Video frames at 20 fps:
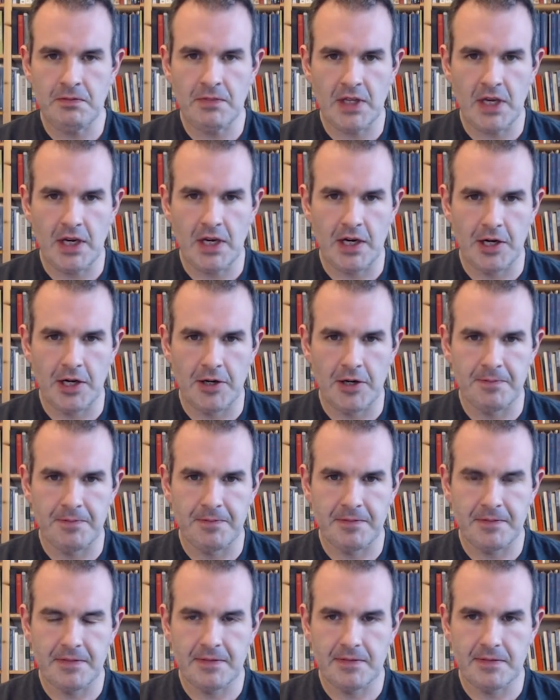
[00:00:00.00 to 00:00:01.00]

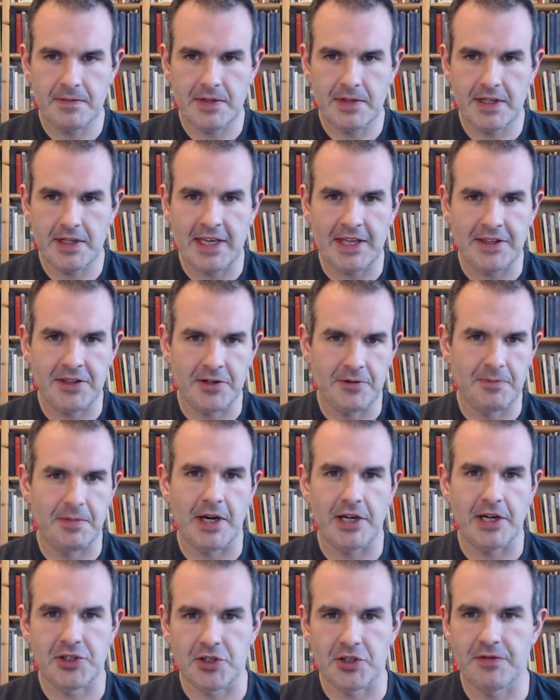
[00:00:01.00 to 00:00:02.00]
get their
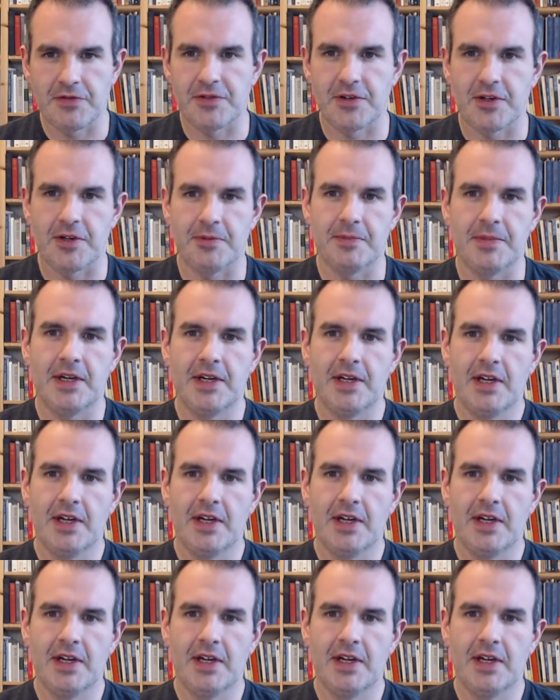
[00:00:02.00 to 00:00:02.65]
Baijiu from